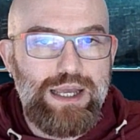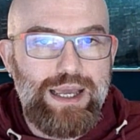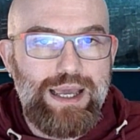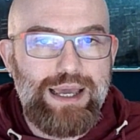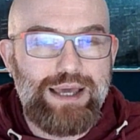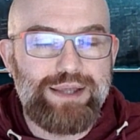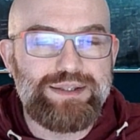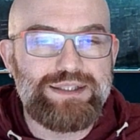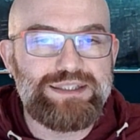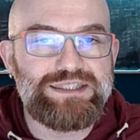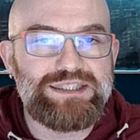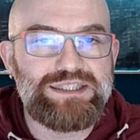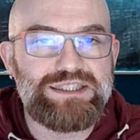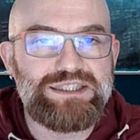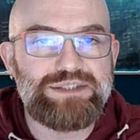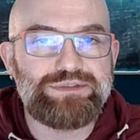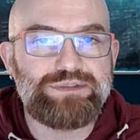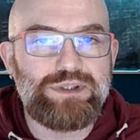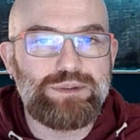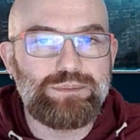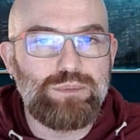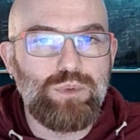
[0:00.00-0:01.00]
And this is
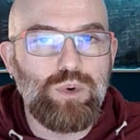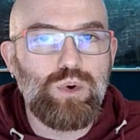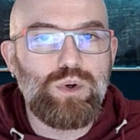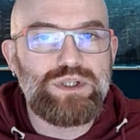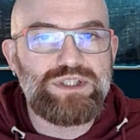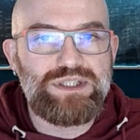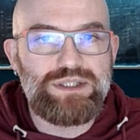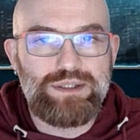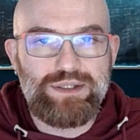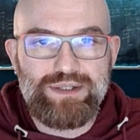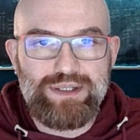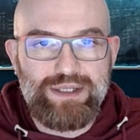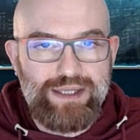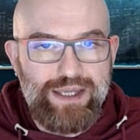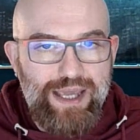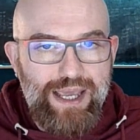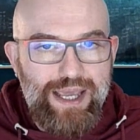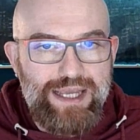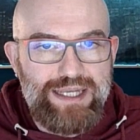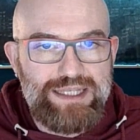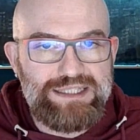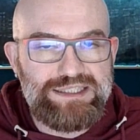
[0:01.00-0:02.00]
even more the
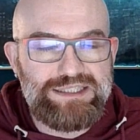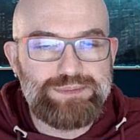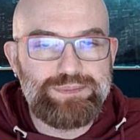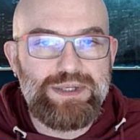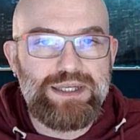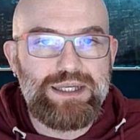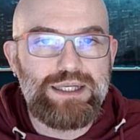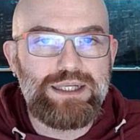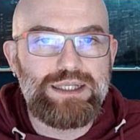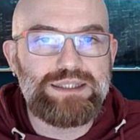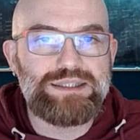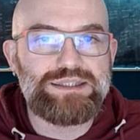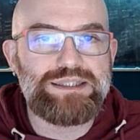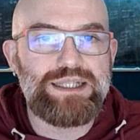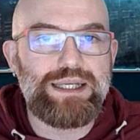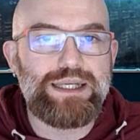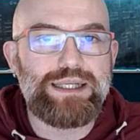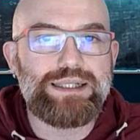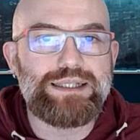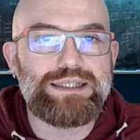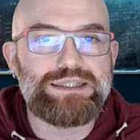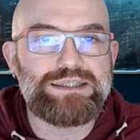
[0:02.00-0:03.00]
case because
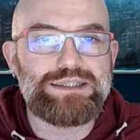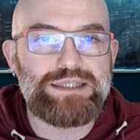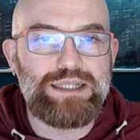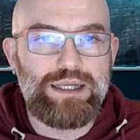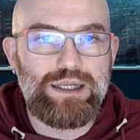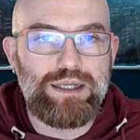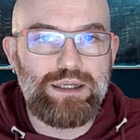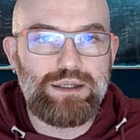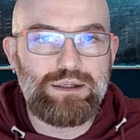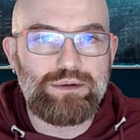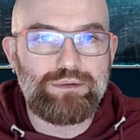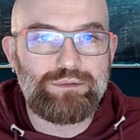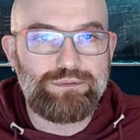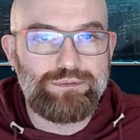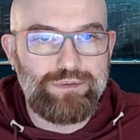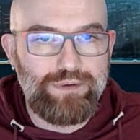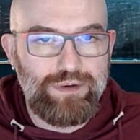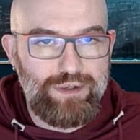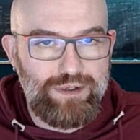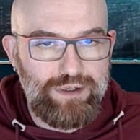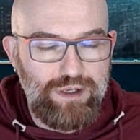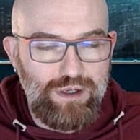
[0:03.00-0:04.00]
it is in
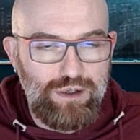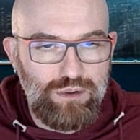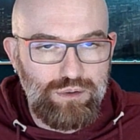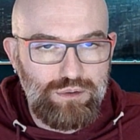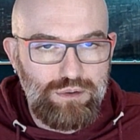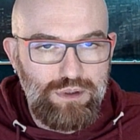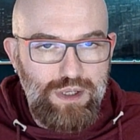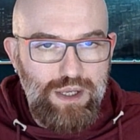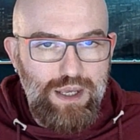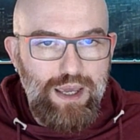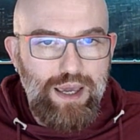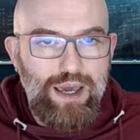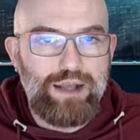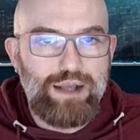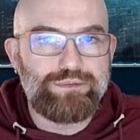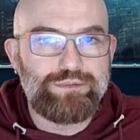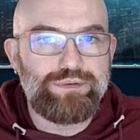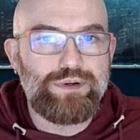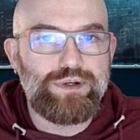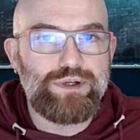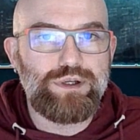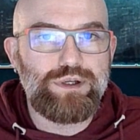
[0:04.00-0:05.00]
Virgo, and
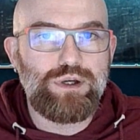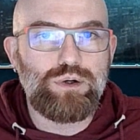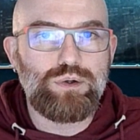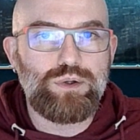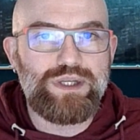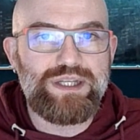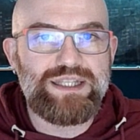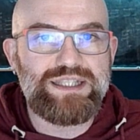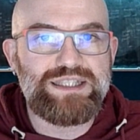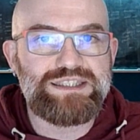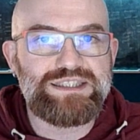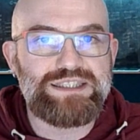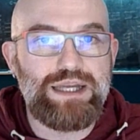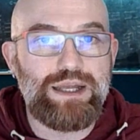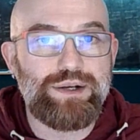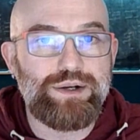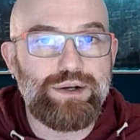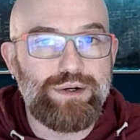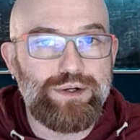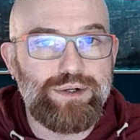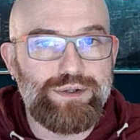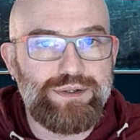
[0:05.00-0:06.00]
Virgo is
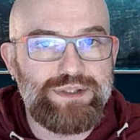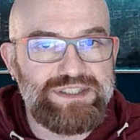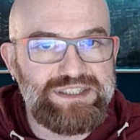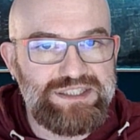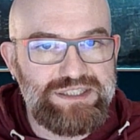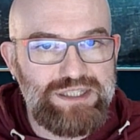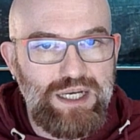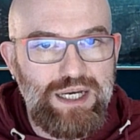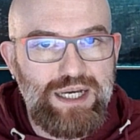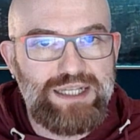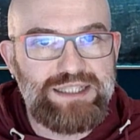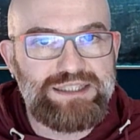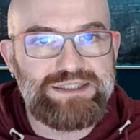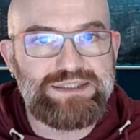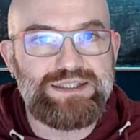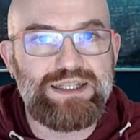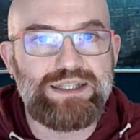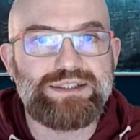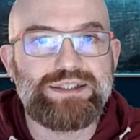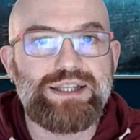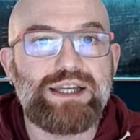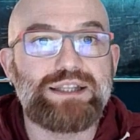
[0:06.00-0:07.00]
an earth sign
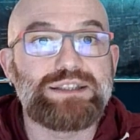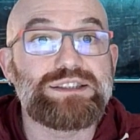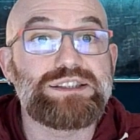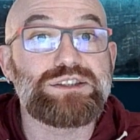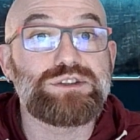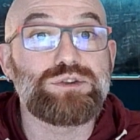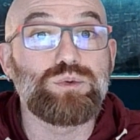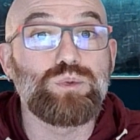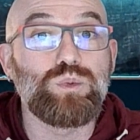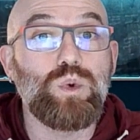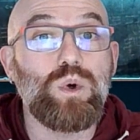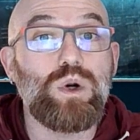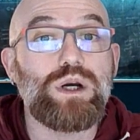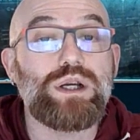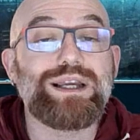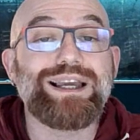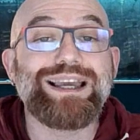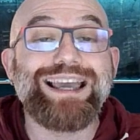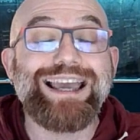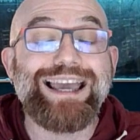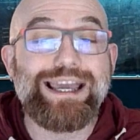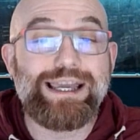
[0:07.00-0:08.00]
that tends to
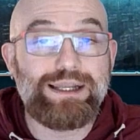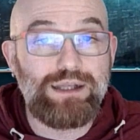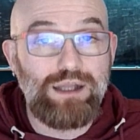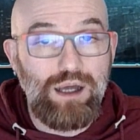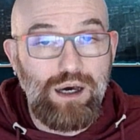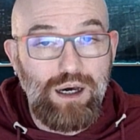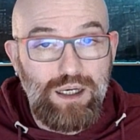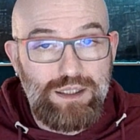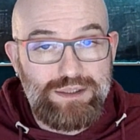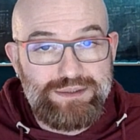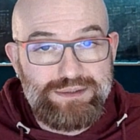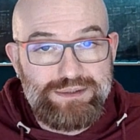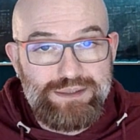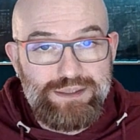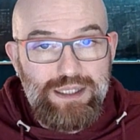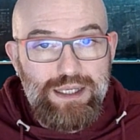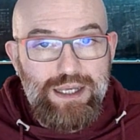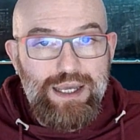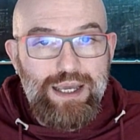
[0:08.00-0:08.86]
work a lot.